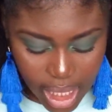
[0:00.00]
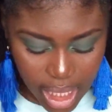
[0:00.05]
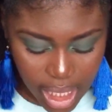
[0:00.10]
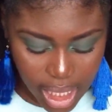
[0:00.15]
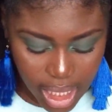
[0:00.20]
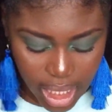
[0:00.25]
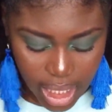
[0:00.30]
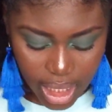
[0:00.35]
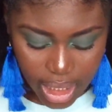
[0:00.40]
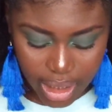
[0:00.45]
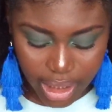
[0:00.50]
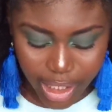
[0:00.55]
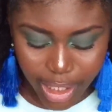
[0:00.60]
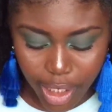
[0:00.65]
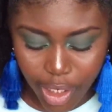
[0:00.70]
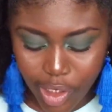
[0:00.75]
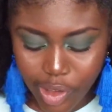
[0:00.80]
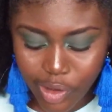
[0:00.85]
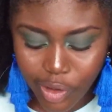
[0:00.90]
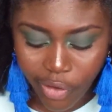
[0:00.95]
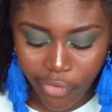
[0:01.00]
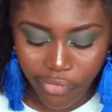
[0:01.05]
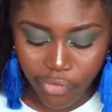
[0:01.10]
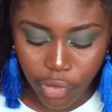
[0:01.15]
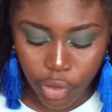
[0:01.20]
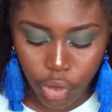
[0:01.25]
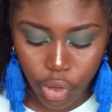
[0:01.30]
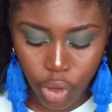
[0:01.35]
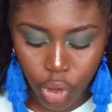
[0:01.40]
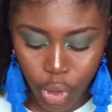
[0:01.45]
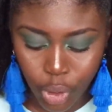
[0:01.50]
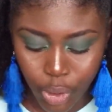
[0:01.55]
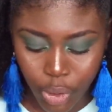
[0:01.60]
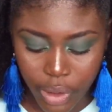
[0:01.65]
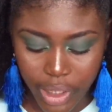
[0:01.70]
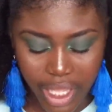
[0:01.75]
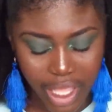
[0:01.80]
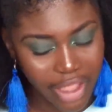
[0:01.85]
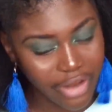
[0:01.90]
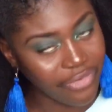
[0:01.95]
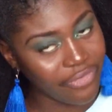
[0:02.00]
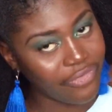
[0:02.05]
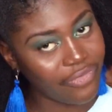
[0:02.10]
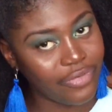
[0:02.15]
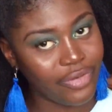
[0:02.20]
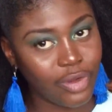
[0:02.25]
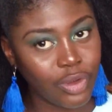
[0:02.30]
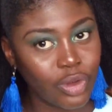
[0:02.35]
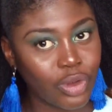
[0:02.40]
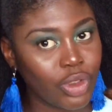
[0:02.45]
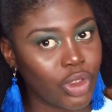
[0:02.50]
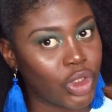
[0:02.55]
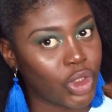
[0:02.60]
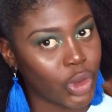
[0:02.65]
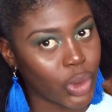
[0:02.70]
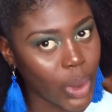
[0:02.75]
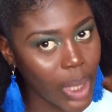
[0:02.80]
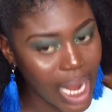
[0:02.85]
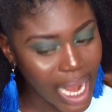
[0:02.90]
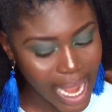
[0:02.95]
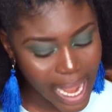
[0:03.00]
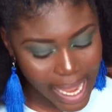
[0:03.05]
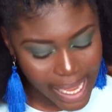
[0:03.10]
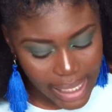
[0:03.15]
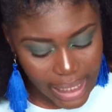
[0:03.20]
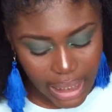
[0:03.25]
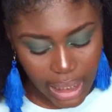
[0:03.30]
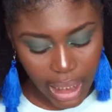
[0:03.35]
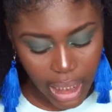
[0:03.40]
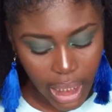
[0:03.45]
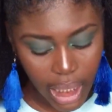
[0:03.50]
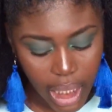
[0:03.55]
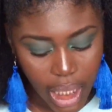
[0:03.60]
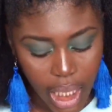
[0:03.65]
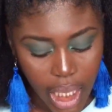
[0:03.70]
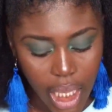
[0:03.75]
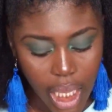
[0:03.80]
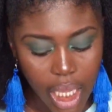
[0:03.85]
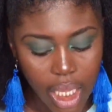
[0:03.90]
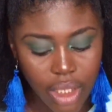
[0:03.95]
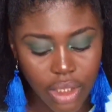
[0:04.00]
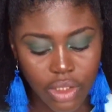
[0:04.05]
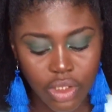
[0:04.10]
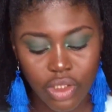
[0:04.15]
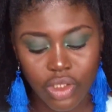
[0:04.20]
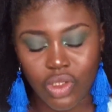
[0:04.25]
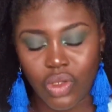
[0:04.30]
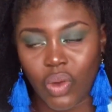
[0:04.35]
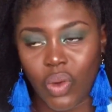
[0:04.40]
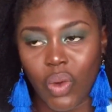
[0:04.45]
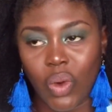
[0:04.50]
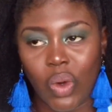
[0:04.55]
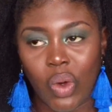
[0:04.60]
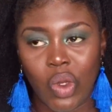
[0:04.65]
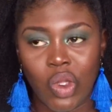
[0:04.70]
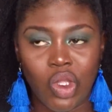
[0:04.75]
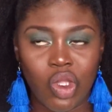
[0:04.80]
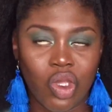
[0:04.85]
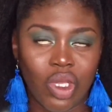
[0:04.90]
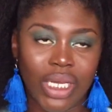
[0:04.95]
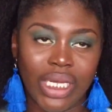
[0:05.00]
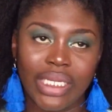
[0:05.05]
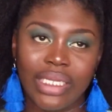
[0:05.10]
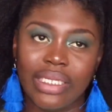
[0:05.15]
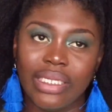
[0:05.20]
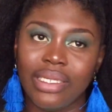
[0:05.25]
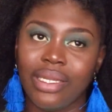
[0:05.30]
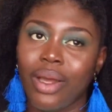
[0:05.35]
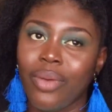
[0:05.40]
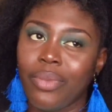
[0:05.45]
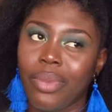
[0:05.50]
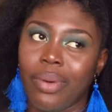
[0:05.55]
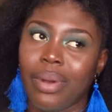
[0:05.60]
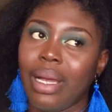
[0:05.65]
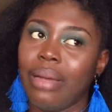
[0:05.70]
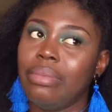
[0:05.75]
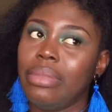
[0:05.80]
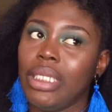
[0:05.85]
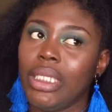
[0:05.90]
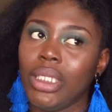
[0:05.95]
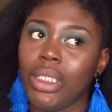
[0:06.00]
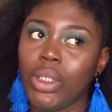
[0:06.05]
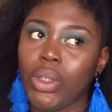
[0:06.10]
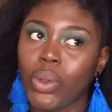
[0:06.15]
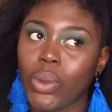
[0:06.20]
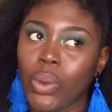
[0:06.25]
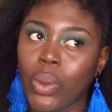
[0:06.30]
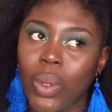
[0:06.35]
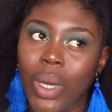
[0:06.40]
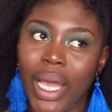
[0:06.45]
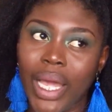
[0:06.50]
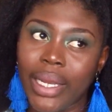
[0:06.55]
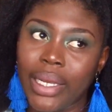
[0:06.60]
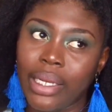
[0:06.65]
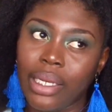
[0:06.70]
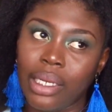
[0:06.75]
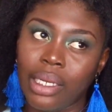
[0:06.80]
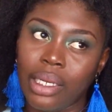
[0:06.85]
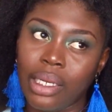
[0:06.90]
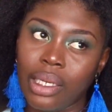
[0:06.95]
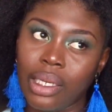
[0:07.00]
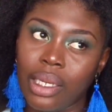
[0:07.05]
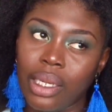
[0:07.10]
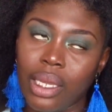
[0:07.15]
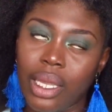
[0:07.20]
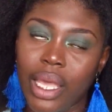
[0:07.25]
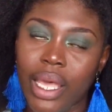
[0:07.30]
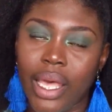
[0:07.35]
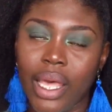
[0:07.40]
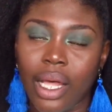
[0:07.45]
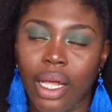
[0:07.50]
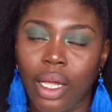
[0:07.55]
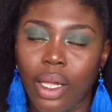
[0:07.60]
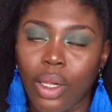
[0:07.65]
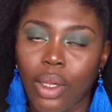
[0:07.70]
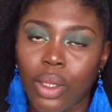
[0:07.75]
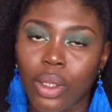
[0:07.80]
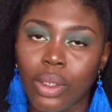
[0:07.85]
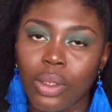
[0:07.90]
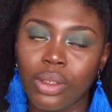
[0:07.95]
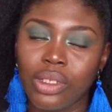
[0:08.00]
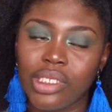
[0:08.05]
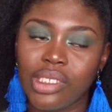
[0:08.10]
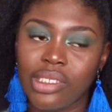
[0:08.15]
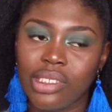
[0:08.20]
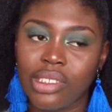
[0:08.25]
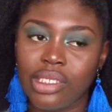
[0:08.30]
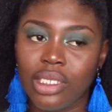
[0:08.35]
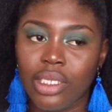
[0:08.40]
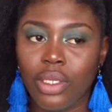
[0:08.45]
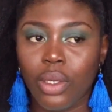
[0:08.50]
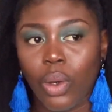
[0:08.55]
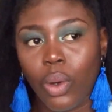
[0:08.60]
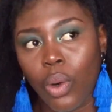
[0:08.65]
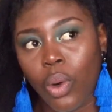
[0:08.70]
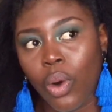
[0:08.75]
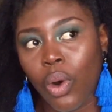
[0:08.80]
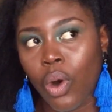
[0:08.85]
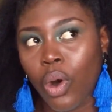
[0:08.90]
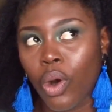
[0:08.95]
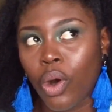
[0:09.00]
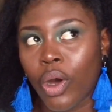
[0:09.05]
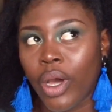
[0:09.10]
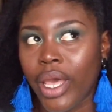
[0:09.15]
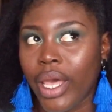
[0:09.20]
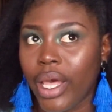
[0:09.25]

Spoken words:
And curls often look and feel dry, so you can probably do an LCO or